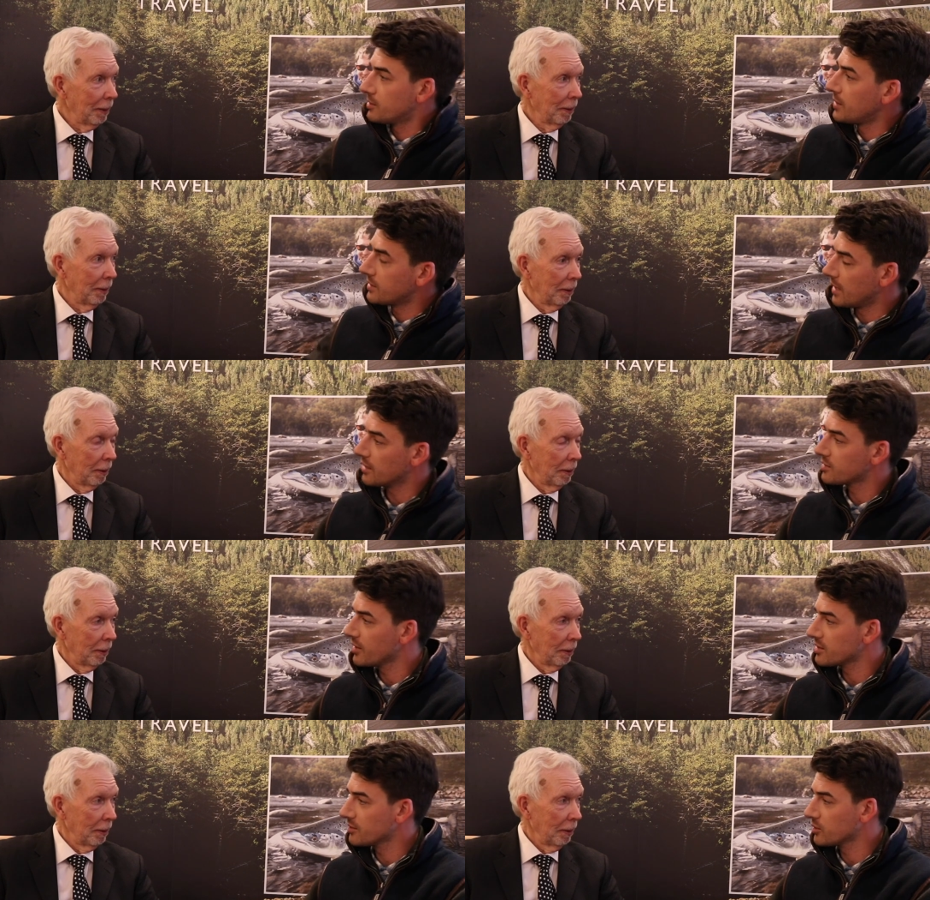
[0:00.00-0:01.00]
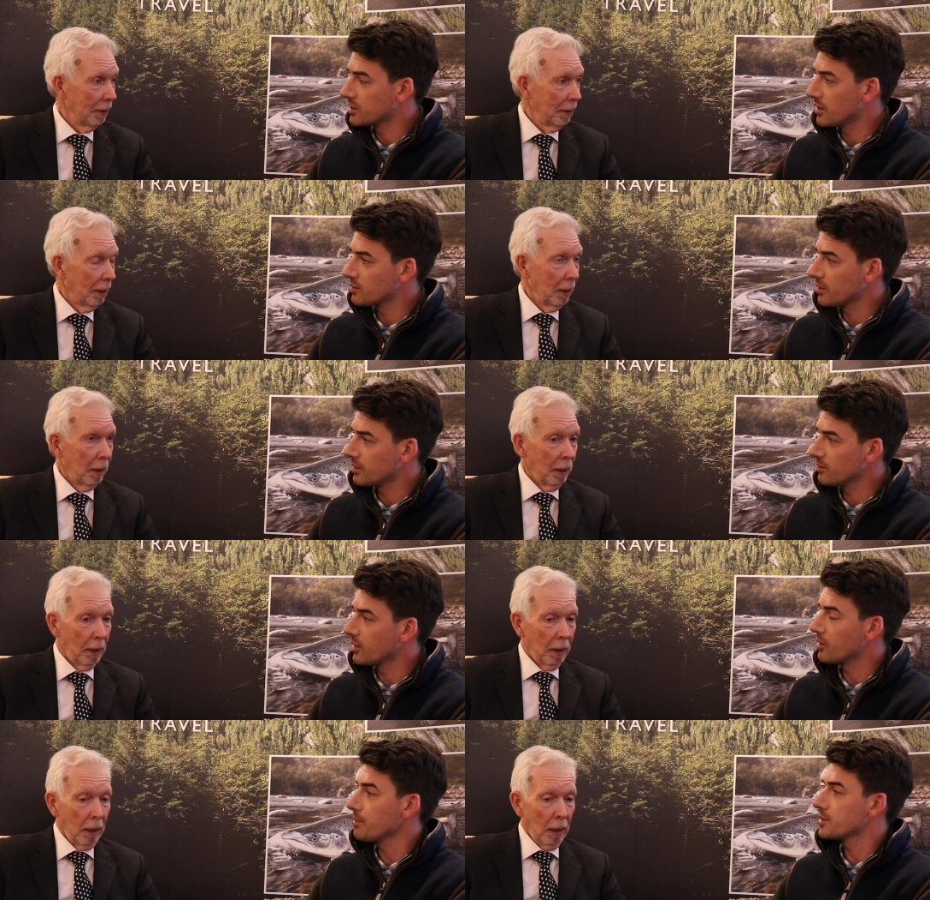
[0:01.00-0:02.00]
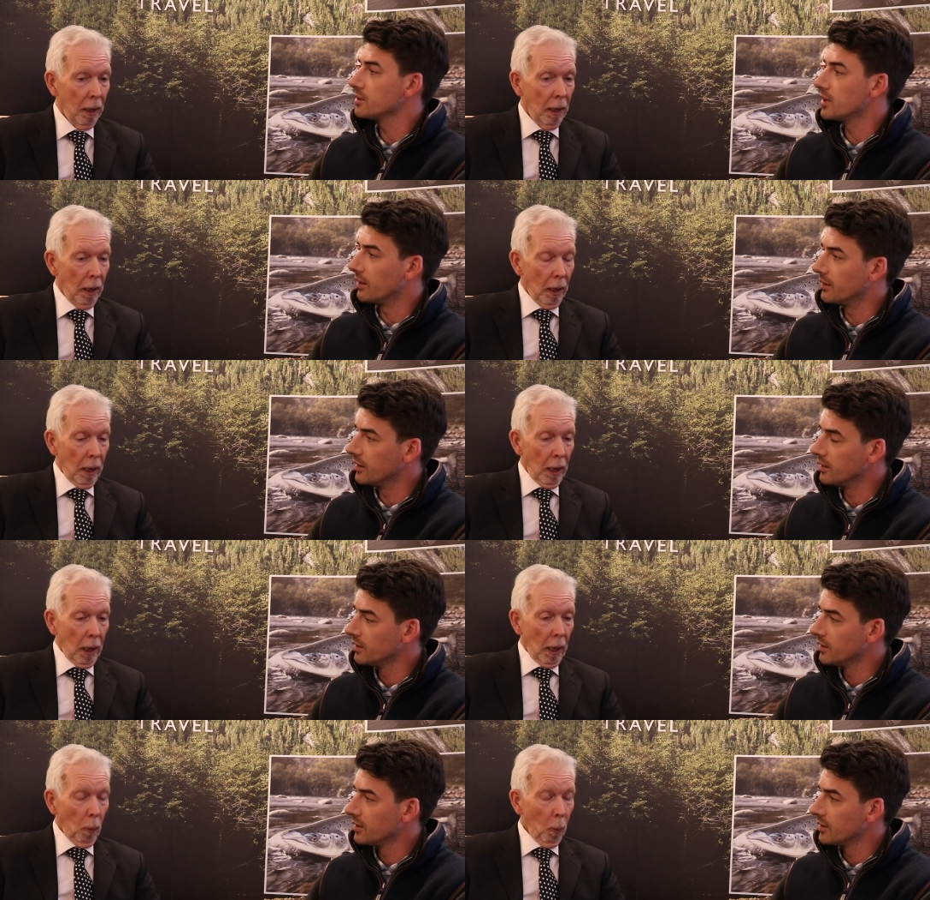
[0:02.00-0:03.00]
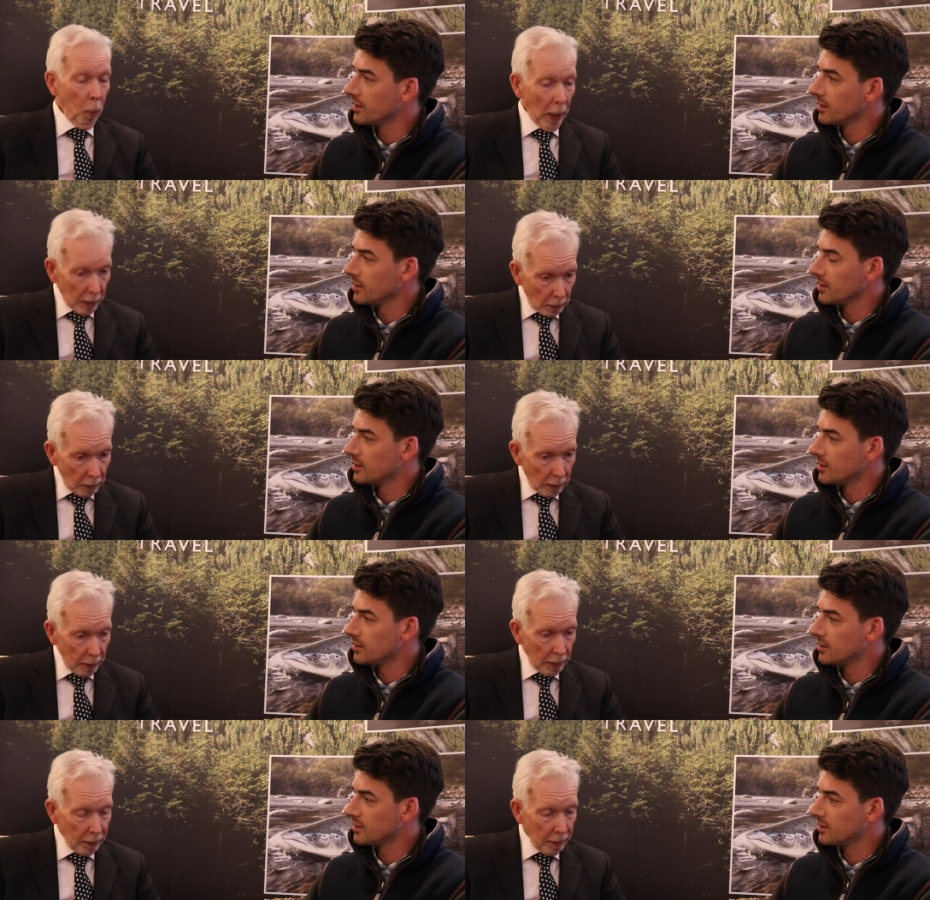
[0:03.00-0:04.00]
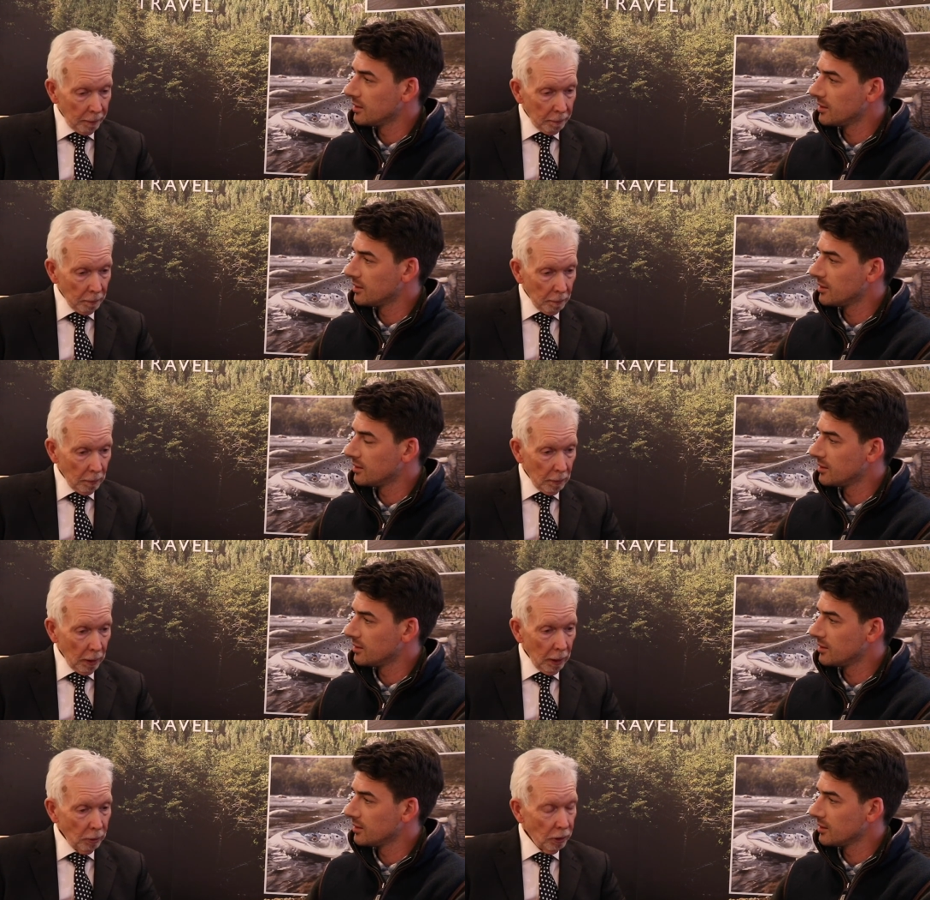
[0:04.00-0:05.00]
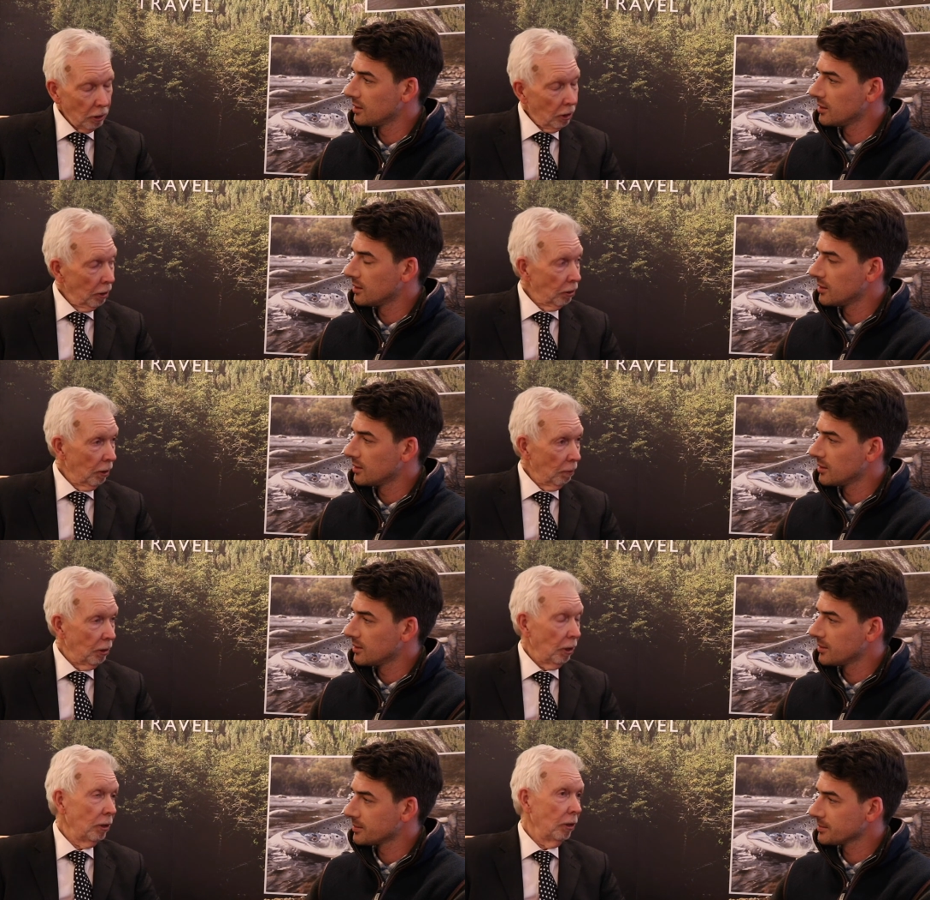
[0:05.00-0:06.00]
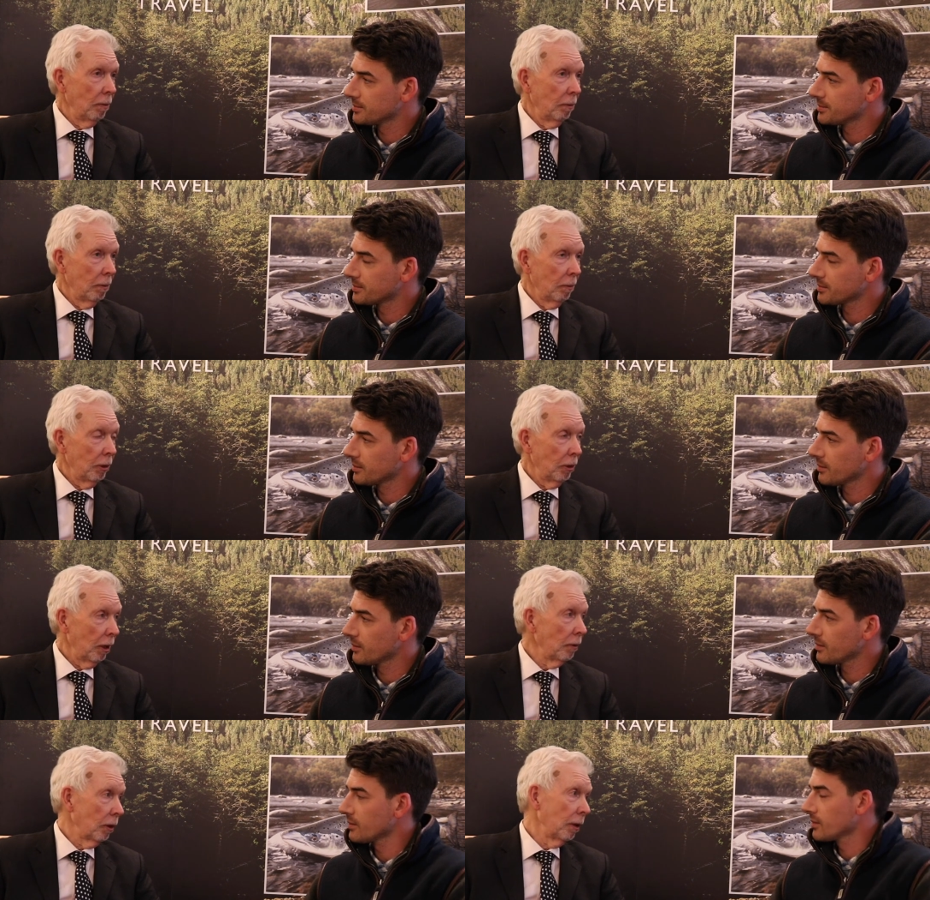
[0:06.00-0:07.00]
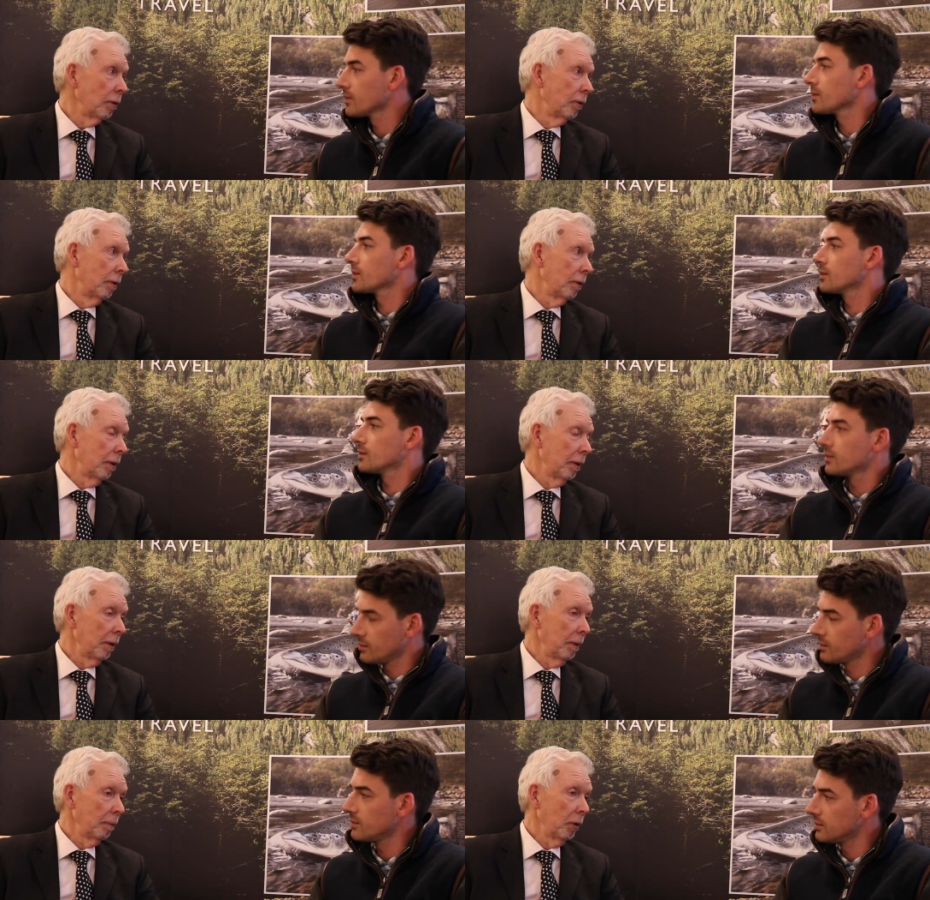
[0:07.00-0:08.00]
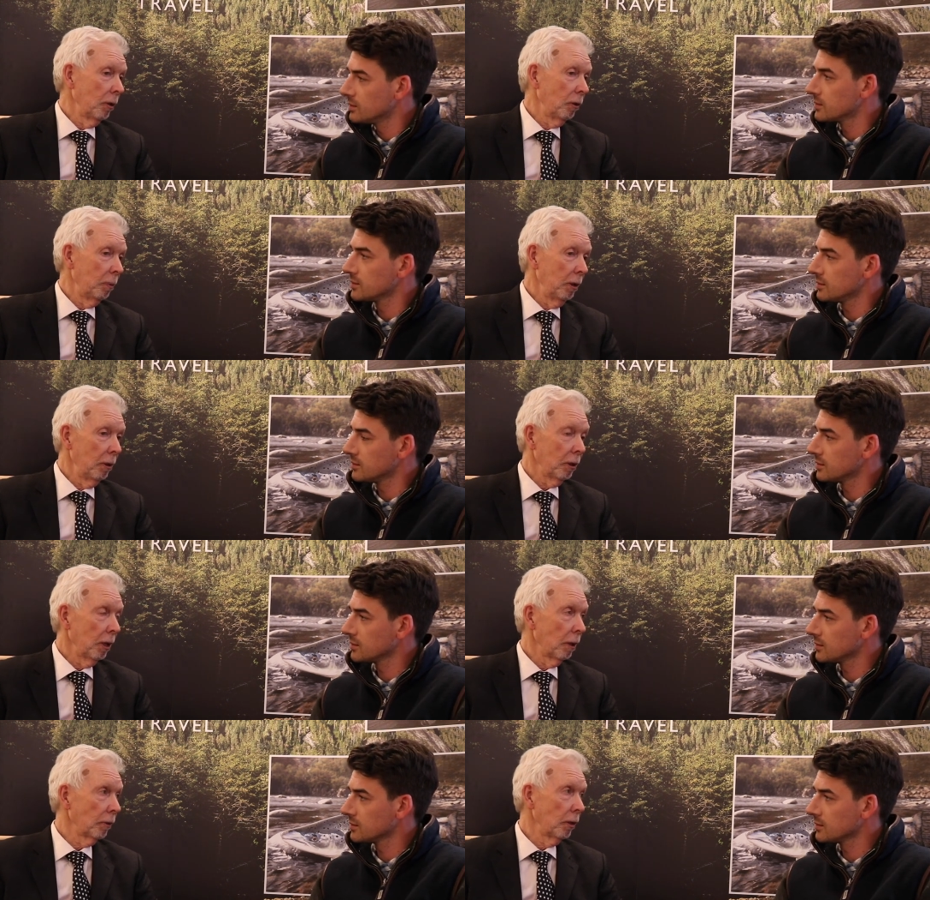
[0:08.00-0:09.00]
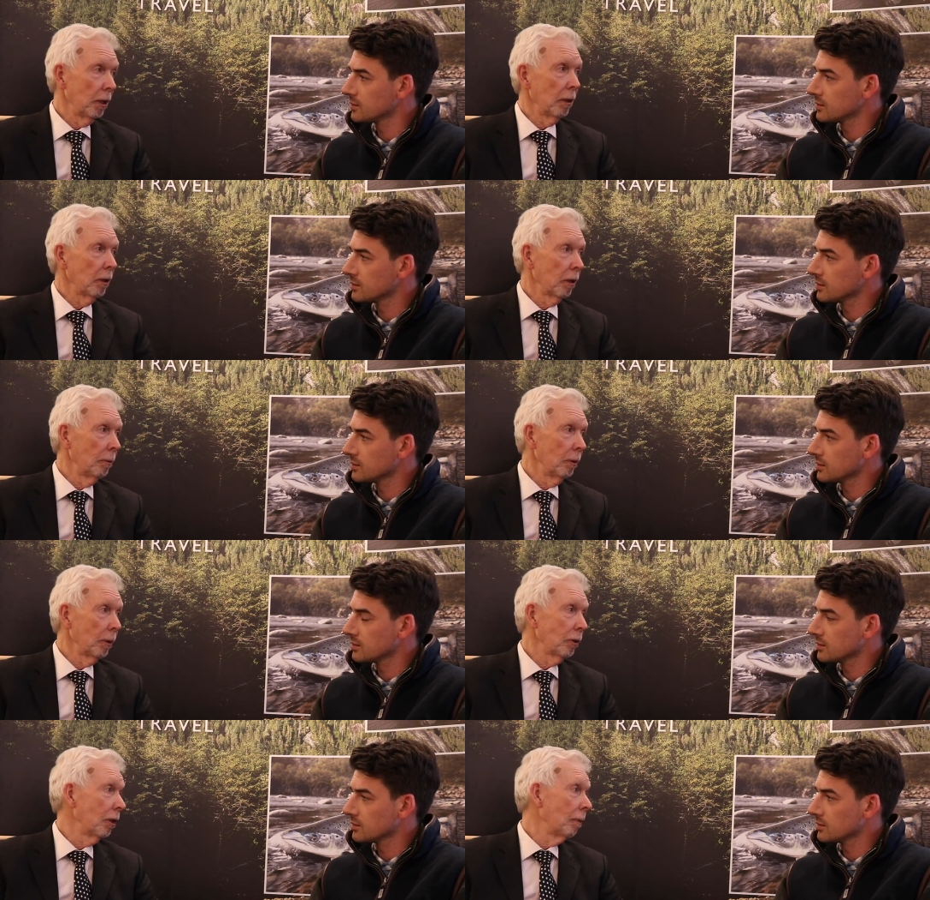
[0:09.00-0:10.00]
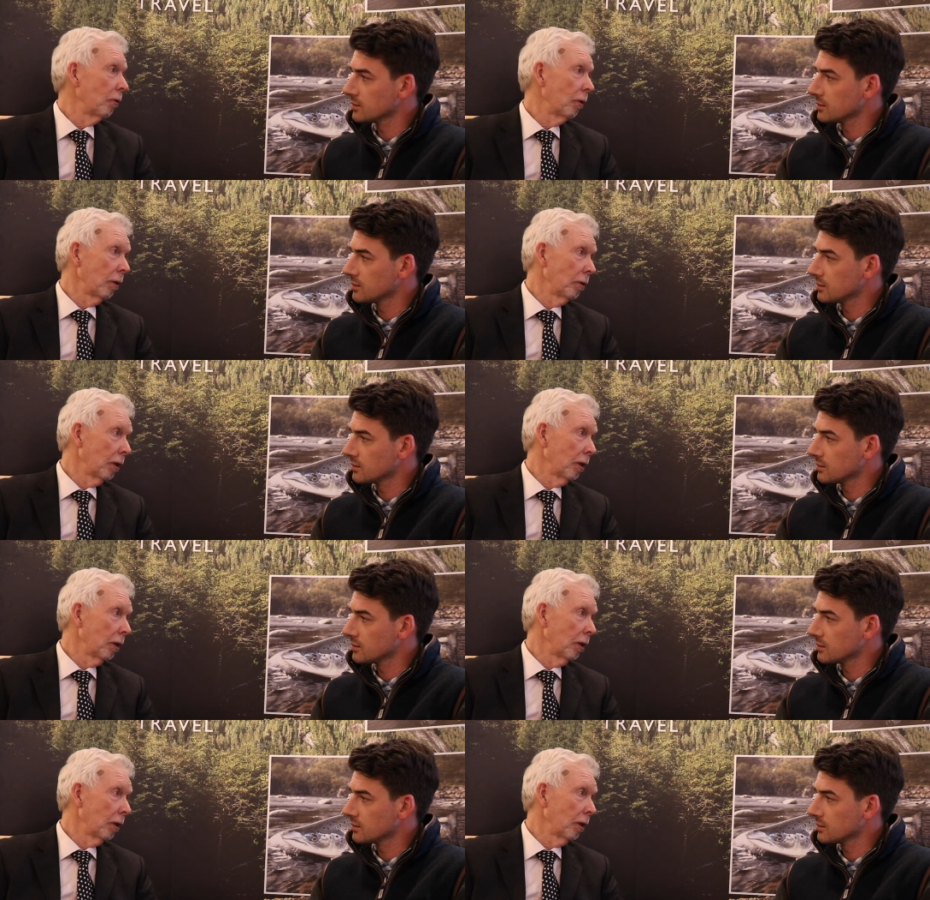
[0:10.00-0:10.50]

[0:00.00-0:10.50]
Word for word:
Speaker 1: tell us first of all, Charles, what, you, what you're up to down there. Well, um,
Speaker 2: it was a chance conversation with Dave Grove, um, who's been looking after the England Commonwealth team for a long